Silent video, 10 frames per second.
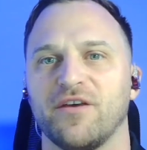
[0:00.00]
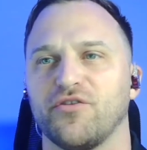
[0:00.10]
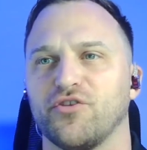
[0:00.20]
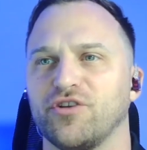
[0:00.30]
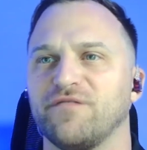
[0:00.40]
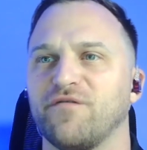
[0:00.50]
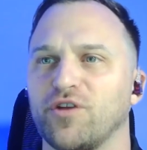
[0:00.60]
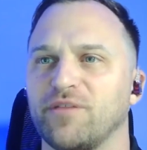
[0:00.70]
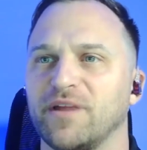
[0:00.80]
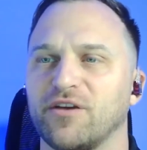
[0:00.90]

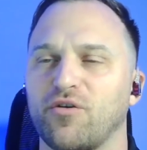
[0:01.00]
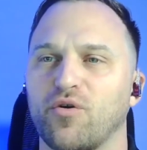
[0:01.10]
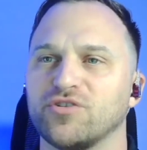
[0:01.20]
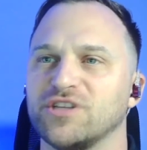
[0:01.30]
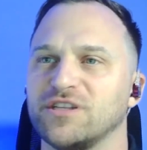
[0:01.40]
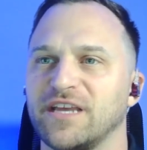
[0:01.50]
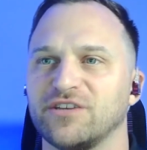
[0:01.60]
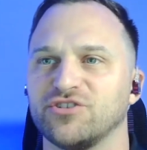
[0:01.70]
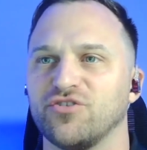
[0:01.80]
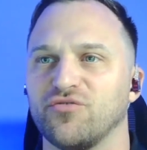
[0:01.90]
30-40 minute course that
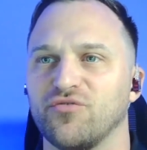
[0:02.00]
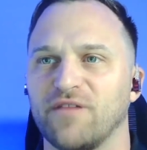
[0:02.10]
takes you through